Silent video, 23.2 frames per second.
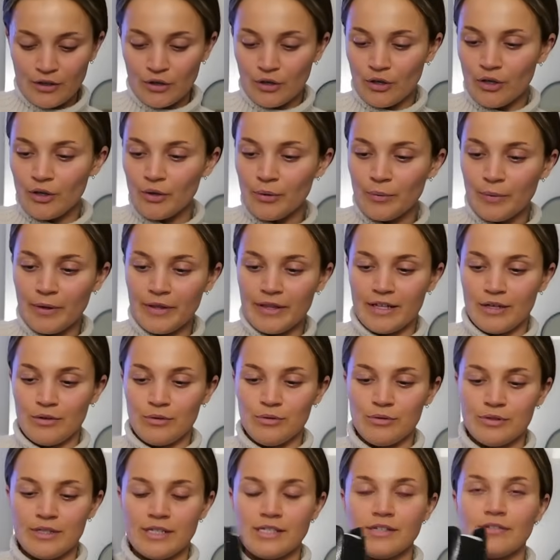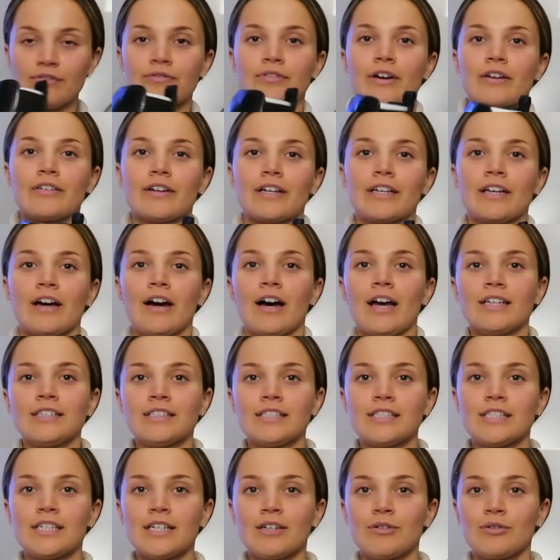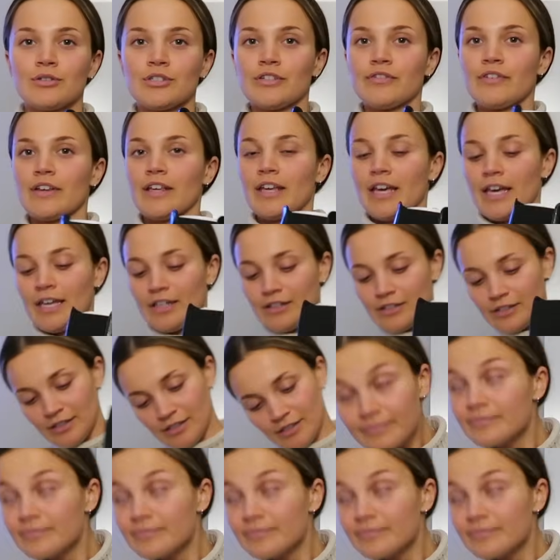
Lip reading: I got were the, oh, these are very nice. What do you think, Aiden?